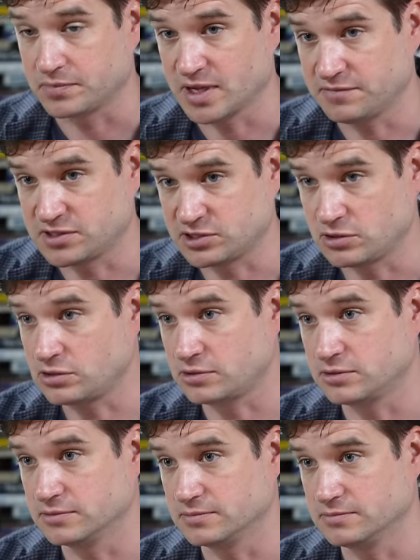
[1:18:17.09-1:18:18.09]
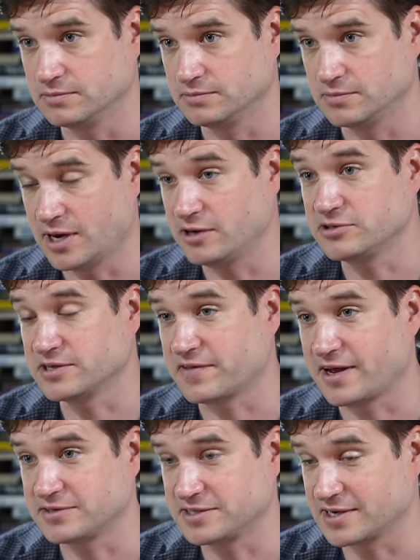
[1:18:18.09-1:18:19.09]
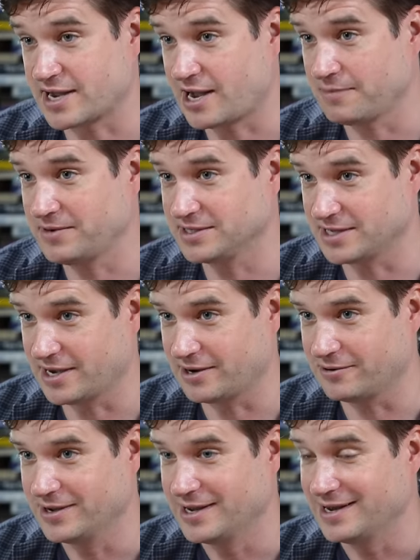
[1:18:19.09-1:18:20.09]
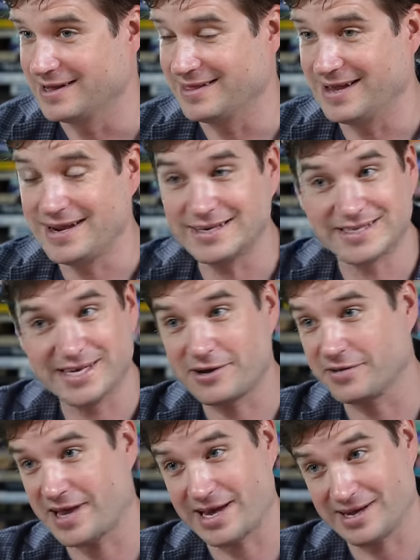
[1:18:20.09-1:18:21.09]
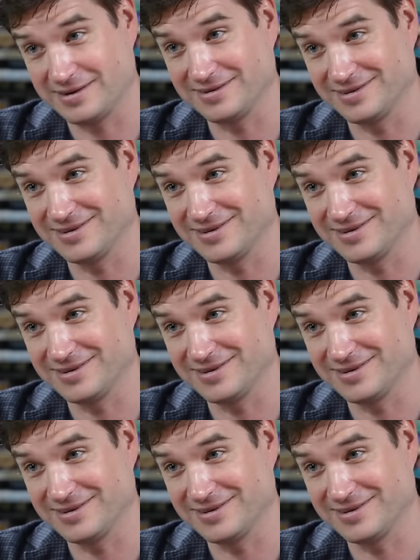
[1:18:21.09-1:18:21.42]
have sold hundreds of thousands of copies now yeah they didn't sell that